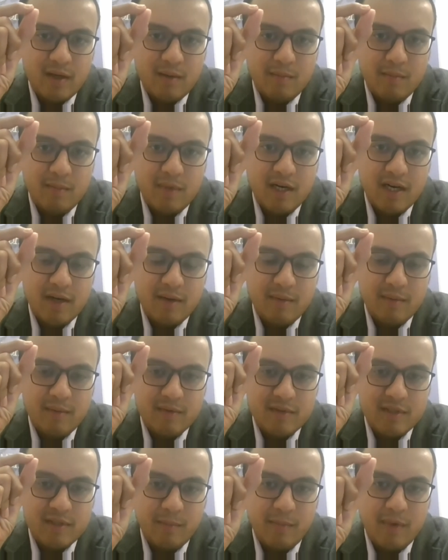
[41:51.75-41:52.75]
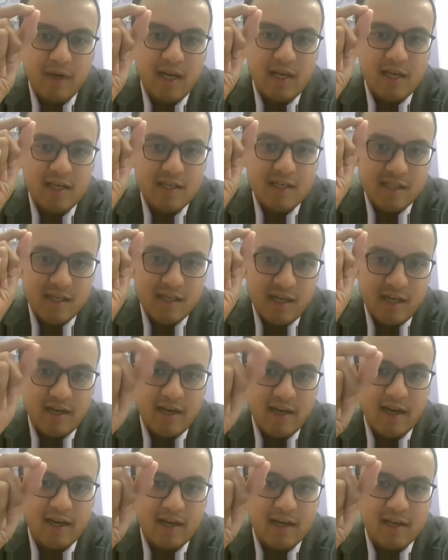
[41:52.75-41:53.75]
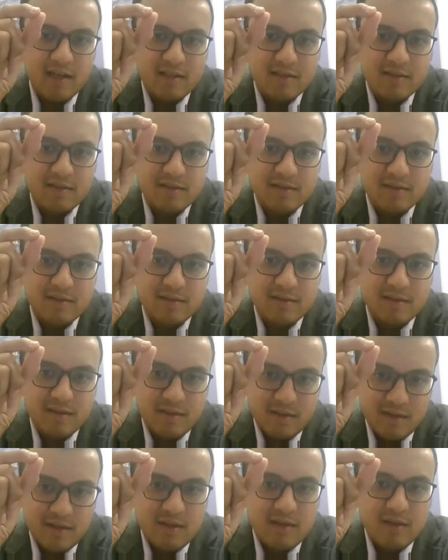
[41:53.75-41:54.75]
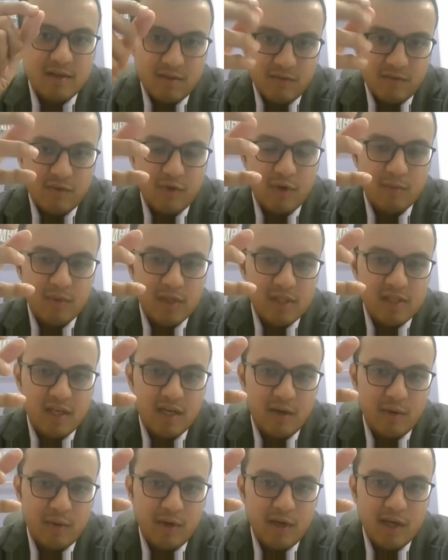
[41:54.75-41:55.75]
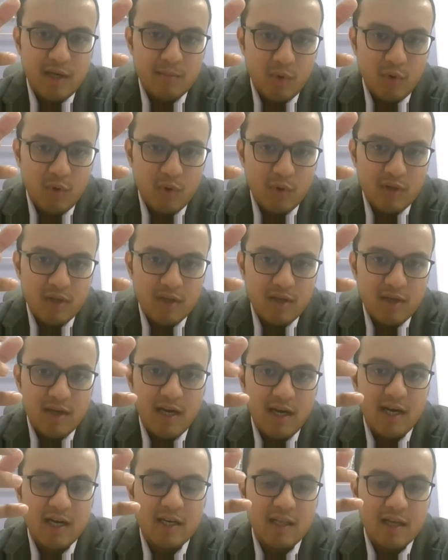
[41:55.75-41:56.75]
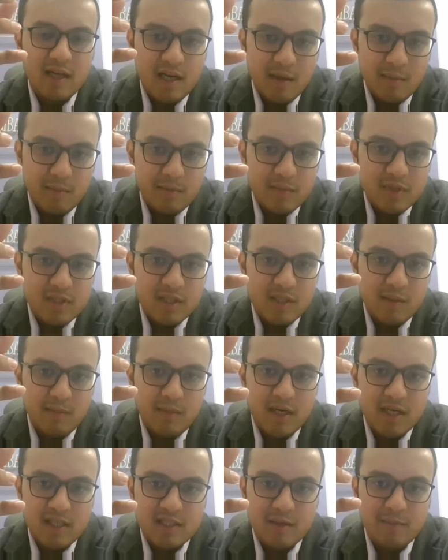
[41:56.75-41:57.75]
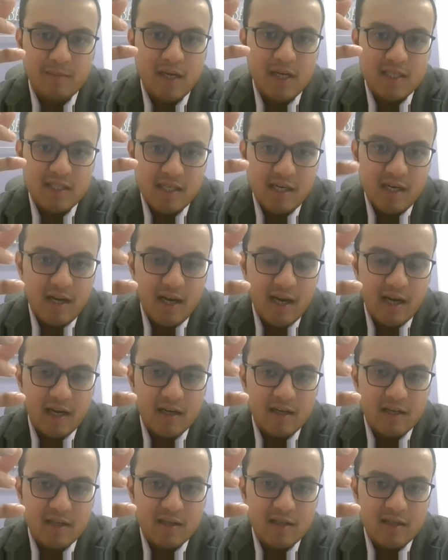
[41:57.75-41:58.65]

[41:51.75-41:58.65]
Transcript: Blood supply is intact. From the surrounding bone and the gums, the blood supply is intact.